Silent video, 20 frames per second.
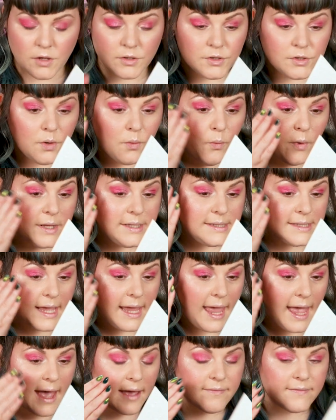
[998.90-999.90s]
So once
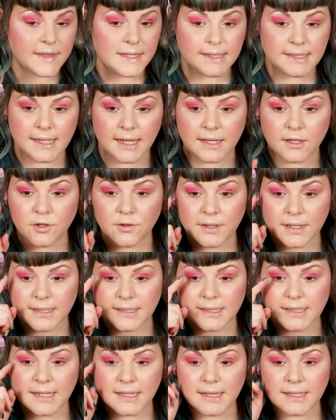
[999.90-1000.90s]
I have this in, you
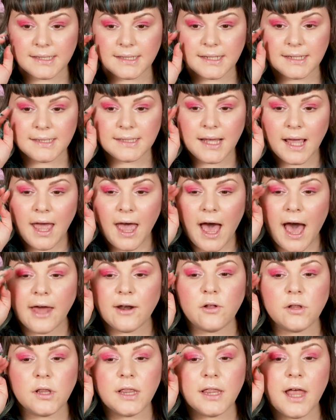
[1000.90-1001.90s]
can see this is, I
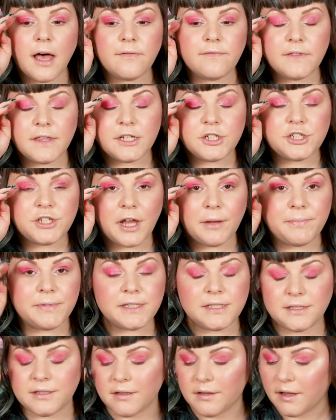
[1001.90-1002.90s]
don't love this shape.
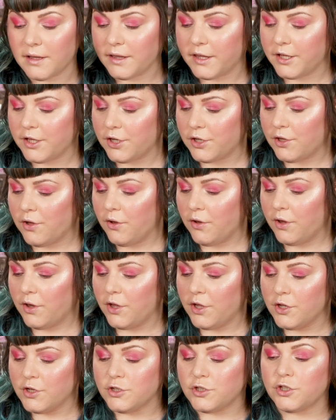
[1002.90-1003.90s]
It's still a
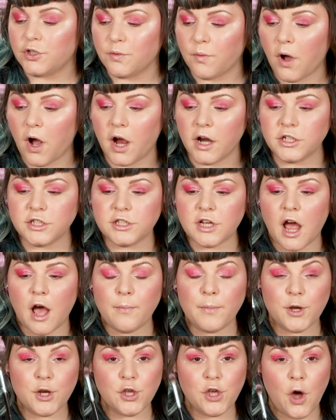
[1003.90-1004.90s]
little too harsh.
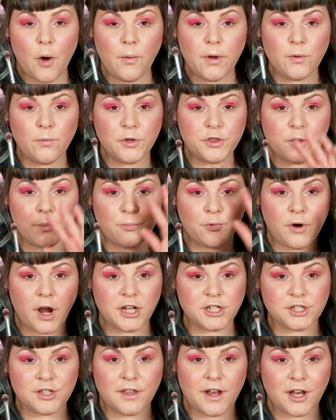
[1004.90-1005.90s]
I'm going to go in with the
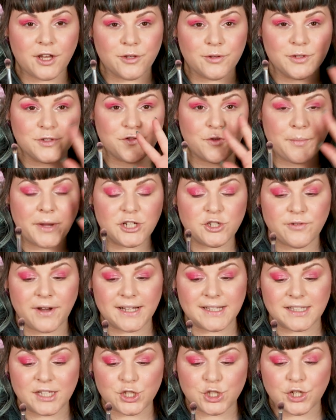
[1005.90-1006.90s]
brush that I used for my
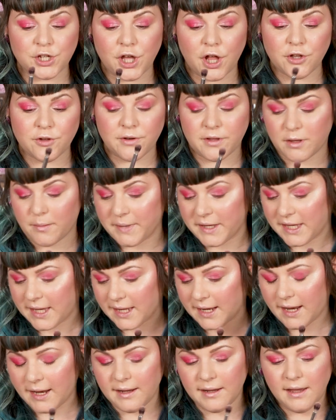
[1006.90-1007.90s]
transition color in the
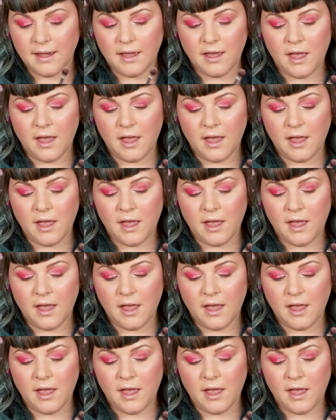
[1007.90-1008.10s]
beginning.